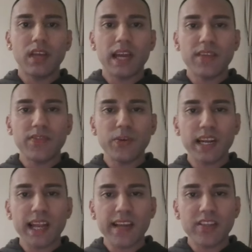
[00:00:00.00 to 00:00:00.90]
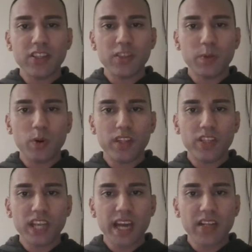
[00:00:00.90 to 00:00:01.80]
And if you would like to support the
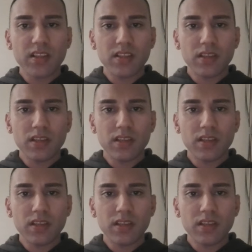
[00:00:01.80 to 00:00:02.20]
channel,